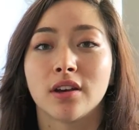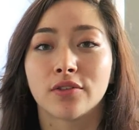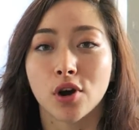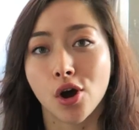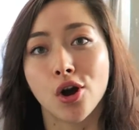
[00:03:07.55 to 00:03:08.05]

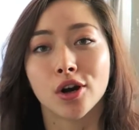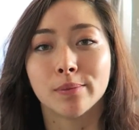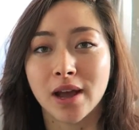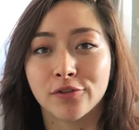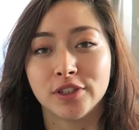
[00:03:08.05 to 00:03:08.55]
of
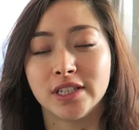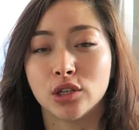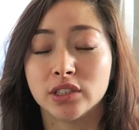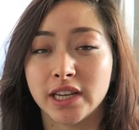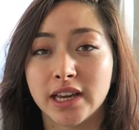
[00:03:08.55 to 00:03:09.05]
carb every
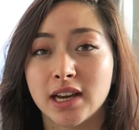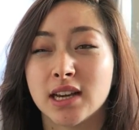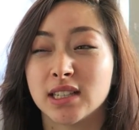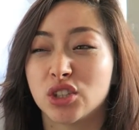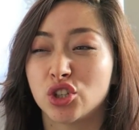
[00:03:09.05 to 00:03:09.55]
single day
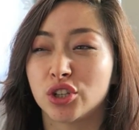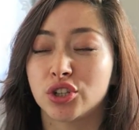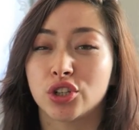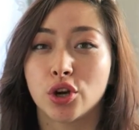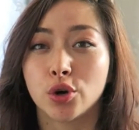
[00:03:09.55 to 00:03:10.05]
because it's
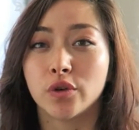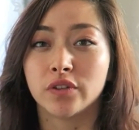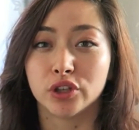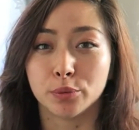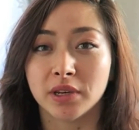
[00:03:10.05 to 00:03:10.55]
just so
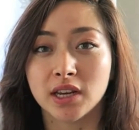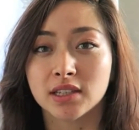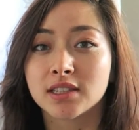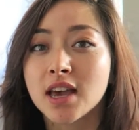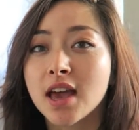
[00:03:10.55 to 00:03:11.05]

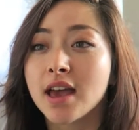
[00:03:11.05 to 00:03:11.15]
voluminous